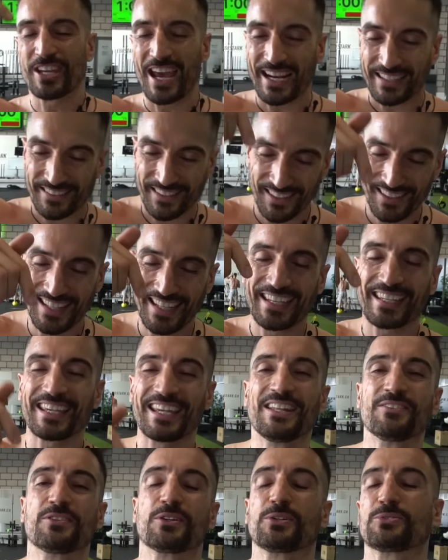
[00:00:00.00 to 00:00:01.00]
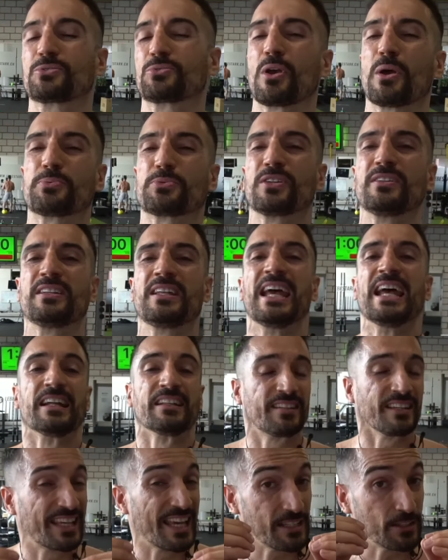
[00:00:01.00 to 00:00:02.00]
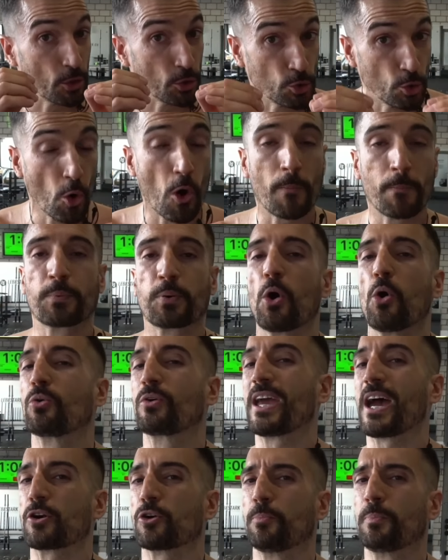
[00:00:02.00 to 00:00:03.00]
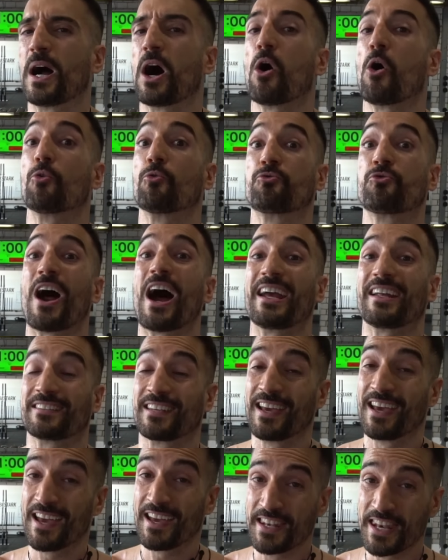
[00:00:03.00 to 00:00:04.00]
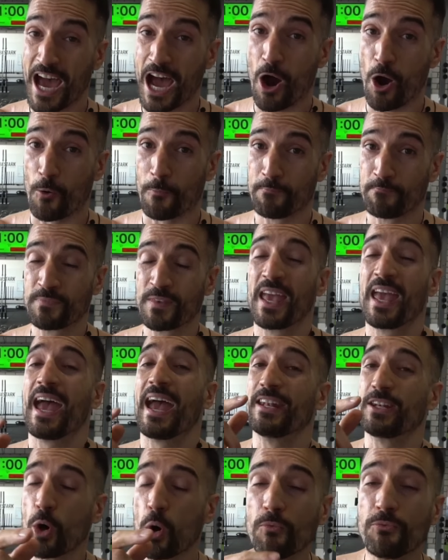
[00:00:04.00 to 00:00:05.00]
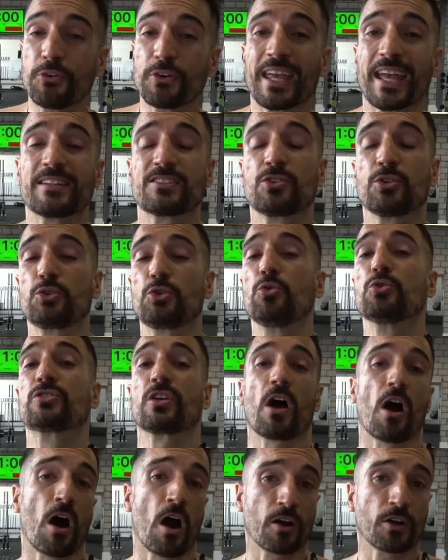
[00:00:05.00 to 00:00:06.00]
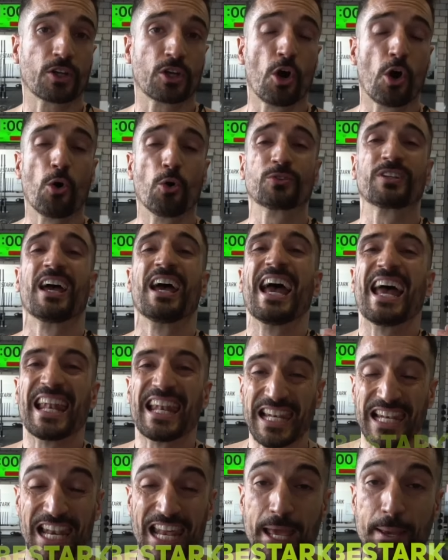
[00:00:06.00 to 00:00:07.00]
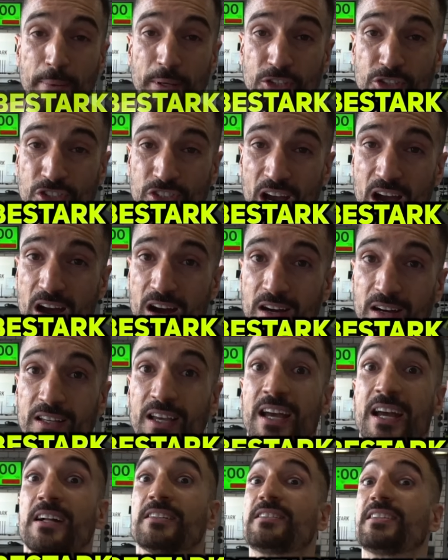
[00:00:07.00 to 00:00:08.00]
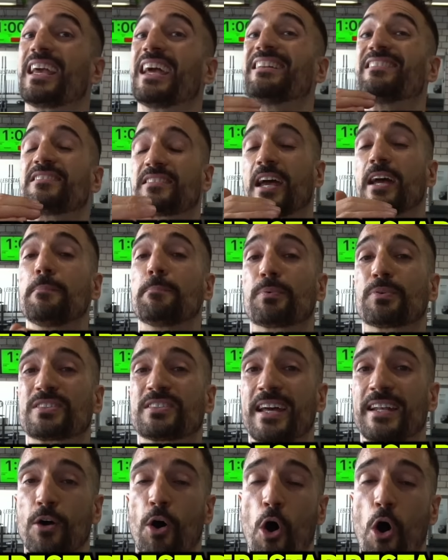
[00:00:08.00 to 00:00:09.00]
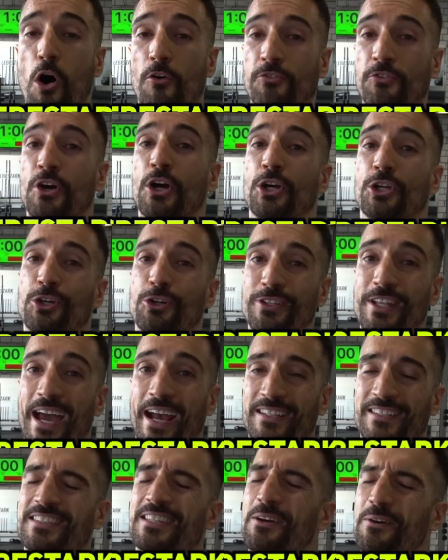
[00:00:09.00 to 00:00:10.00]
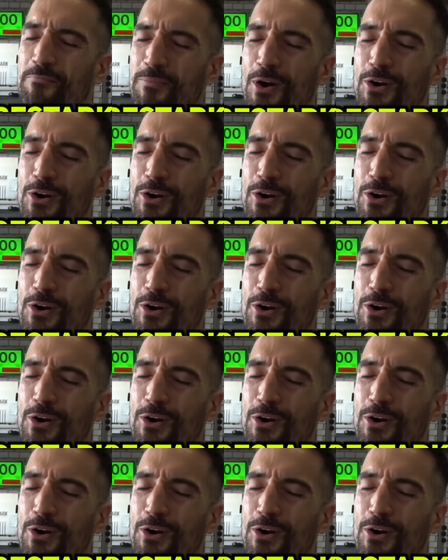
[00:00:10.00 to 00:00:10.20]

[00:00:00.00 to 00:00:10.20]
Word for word: Check the link in the description to get your Pro kettlebell right now. And don't forget to use our code LEBESTARK to get 10% off your next